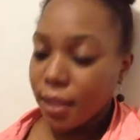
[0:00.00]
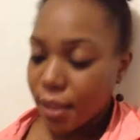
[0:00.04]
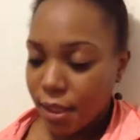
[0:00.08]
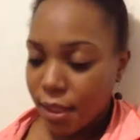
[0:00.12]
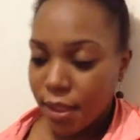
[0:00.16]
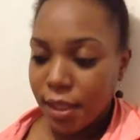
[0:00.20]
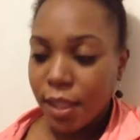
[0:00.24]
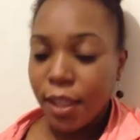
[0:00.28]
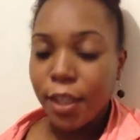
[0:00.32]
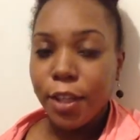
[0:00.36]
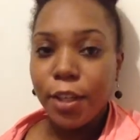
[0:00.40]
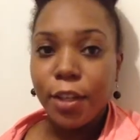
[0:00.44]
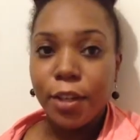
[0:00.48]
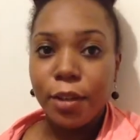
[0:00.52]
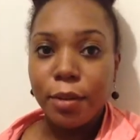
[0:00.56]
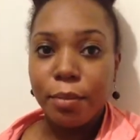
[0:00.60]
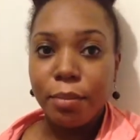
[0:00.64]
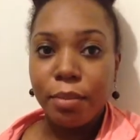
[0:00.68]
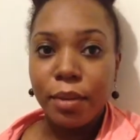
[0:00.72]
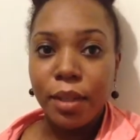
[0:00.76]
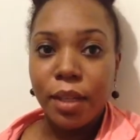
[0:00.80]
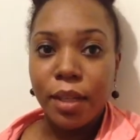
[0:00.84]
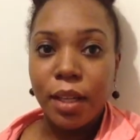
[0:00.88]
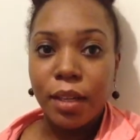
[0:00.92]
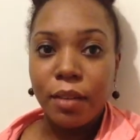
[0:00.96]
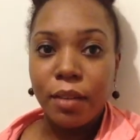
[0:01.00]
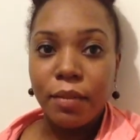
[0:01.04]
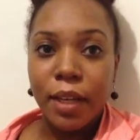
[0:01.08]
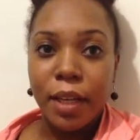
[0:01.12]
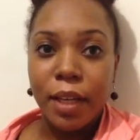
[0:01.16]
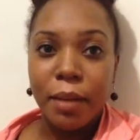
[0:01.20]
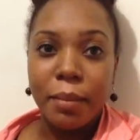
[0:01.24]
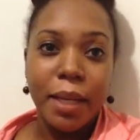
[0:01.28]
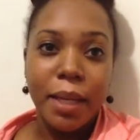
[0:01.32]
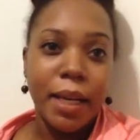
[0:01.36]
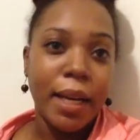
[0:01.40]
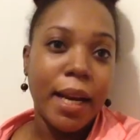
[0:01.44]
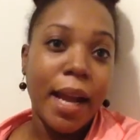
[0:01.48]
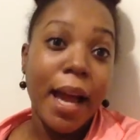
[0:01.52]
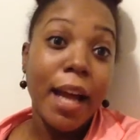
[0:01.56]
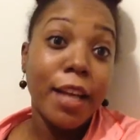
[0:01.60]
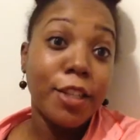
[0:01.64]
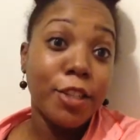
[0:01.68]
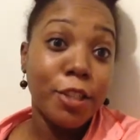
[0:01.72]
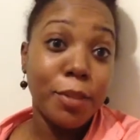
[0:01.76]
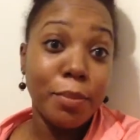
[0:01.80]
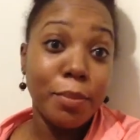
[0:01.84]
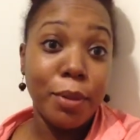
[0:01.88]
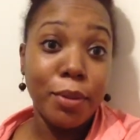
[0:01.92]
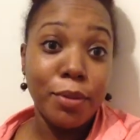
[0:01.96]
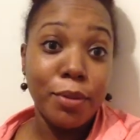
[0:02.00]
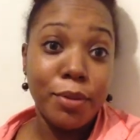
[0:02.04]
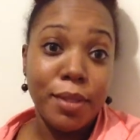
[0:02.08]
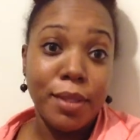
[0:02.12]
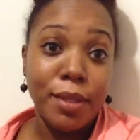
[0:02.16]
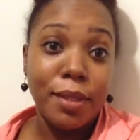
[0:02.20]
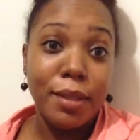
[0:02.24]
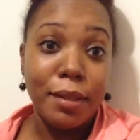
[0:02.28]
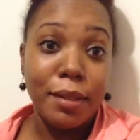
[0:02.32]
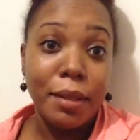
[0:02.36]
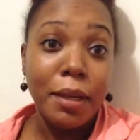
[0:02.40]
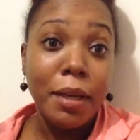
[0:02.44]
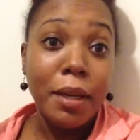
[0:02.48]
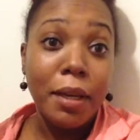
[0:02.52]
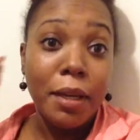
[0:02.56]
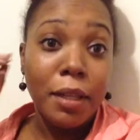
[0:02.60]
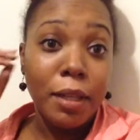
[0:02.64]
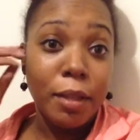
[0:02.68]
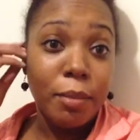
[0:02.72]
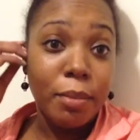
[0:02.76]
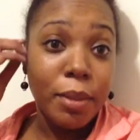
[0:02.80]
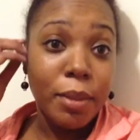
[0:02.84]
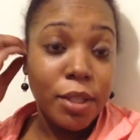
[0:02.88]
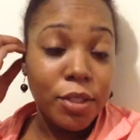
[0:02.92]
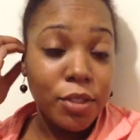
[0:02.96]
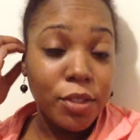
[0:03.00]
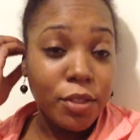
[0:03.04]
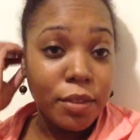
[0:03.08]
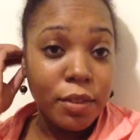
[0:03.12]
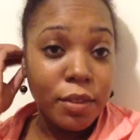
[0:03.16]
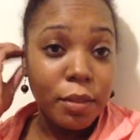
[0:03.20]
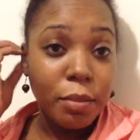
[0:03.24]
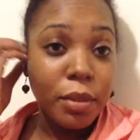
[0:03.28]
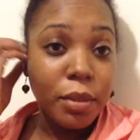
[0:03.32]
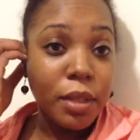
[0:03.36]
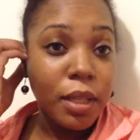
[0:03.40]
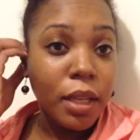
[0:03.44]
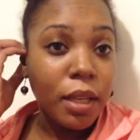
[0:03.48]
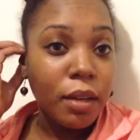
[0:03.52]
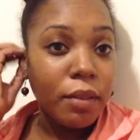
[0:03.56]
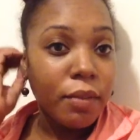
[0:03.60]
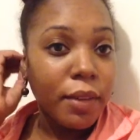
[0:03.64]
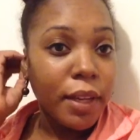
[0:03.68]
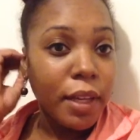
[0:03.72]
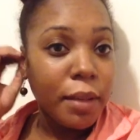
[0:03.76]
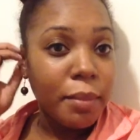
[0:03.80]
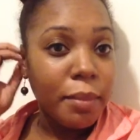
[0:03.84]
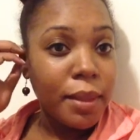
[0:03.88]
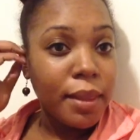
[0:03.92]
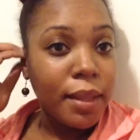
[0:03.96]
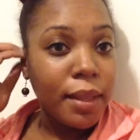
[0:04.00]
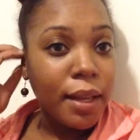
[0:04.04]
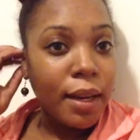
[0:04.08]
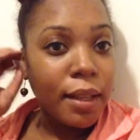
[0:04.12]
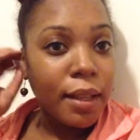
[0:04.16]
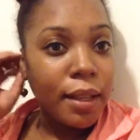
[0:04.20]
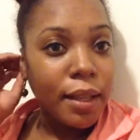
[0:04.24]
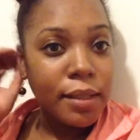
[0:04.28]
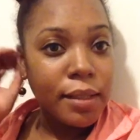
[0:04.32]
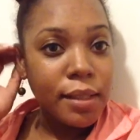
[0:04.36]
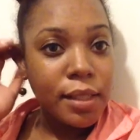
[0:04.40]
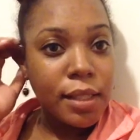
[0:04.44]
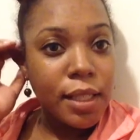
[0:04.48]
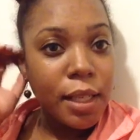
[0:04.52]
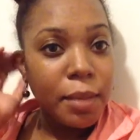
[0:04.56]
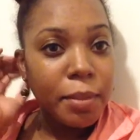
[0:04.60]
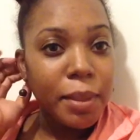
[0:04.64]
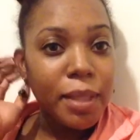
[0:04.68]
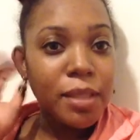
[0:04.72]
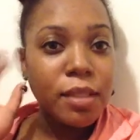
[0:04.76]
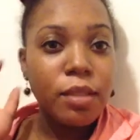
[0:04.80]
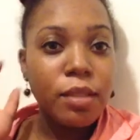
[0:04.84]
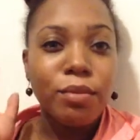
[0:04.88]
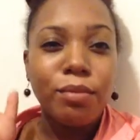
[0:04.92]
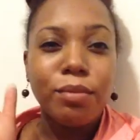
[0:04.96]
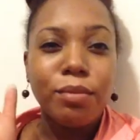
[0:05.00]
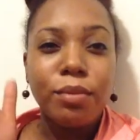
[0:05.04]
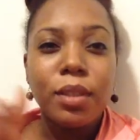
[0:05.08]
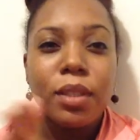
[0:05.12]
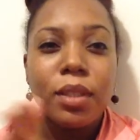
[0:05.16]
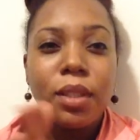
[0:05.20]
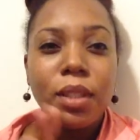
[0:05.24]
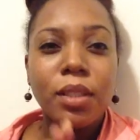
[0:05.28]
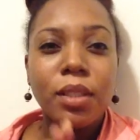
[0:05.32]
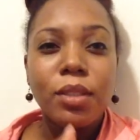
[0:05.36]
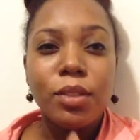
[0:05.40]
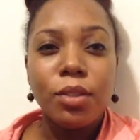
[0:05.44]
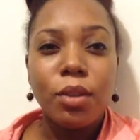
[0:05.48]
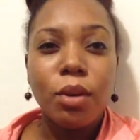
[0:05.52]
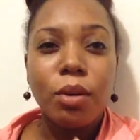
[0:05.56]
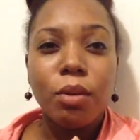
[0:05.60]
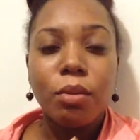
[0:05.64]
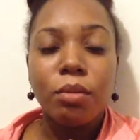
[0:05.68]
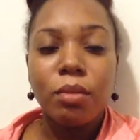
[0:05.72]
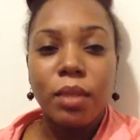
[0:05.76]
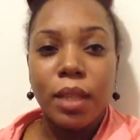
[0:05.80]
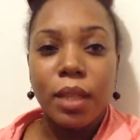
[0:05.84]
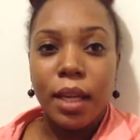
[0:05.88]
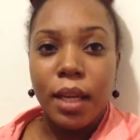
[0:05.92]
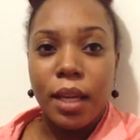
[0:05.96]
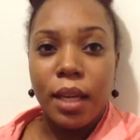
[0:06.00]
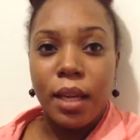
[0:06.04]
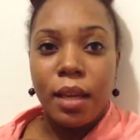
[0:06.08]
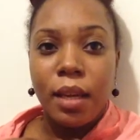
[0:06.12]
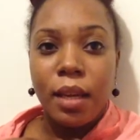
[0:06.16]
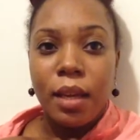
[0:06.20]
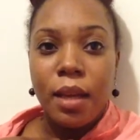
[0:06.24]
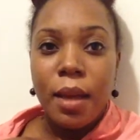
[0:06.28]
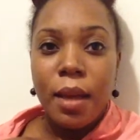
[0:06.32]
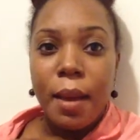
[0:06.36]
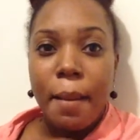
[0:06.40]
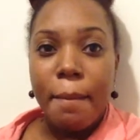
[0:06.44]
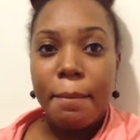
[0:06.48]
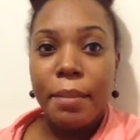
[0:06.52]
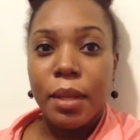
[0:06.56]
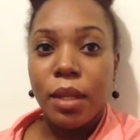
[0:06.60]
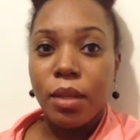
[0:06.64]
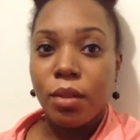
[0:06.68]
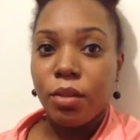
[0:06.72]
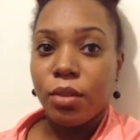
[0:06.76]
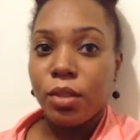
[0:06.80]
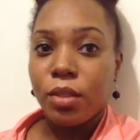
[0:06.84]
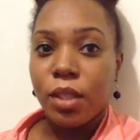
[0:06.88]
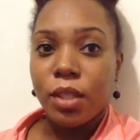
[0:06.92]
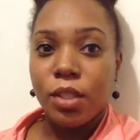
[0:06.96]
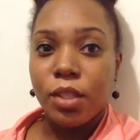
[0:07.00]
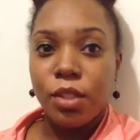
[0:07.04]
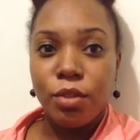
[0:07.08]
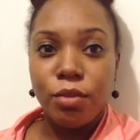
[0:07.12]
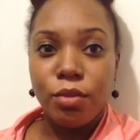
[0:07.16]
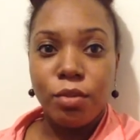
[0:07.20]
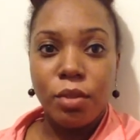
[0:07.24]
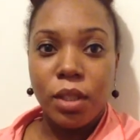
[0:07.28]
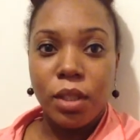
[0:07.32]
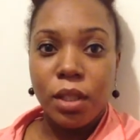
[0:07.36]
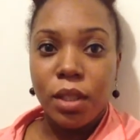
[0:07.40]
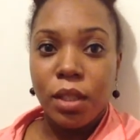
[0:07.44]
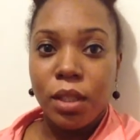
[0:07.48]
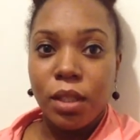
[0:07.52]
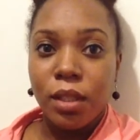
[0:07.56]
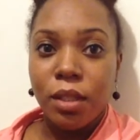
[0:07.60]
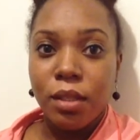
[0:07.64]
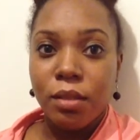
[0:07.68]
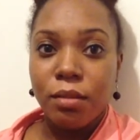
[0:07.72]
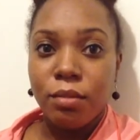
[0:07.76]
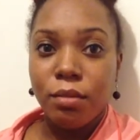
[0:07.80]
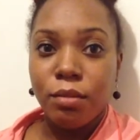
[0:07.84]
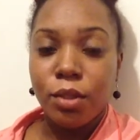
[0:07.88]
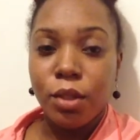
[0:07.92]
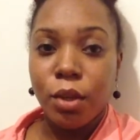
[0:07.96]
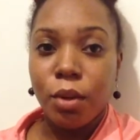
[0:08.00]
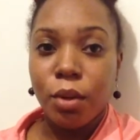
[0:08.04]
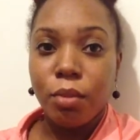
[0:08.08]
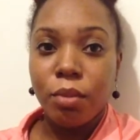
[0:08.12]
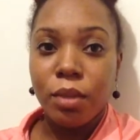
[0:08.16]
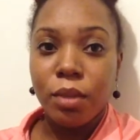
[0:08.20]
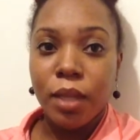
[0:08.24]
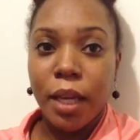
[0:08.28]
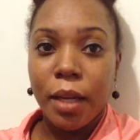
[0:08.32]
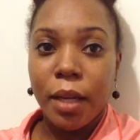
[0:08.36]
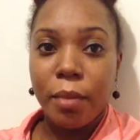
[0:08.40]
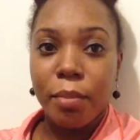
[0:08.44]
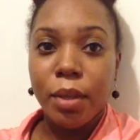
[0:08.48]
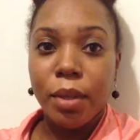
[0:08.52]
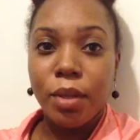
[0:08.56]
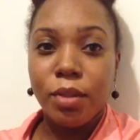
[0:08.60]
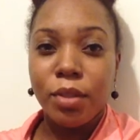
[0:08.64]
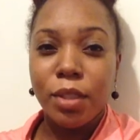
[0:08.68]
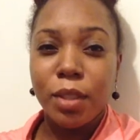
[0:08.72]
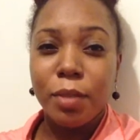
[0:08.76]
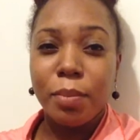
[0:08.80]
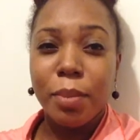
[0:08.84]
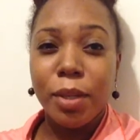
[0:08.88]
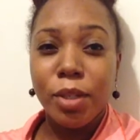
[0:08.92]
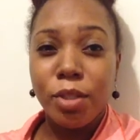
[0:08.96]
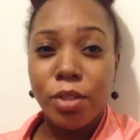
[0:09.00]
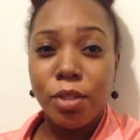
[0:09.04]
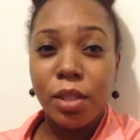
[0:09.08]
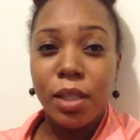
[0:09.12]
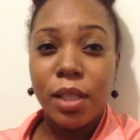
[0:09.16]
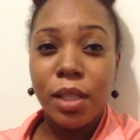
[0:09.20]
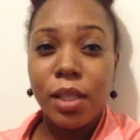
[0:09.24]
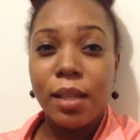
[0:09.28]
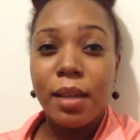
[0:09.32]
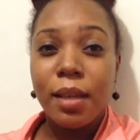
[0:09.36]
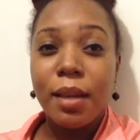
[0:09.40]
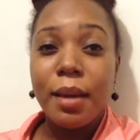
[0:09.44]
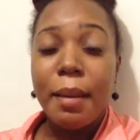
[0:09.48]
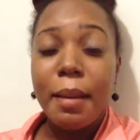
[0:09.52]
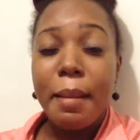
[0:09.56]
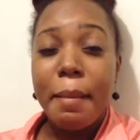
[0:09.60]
take your prenatal vitamin. And I just posted the picture of the prenatal vitamin that I like to take because I really don't like pills. I just really don't like pills, especially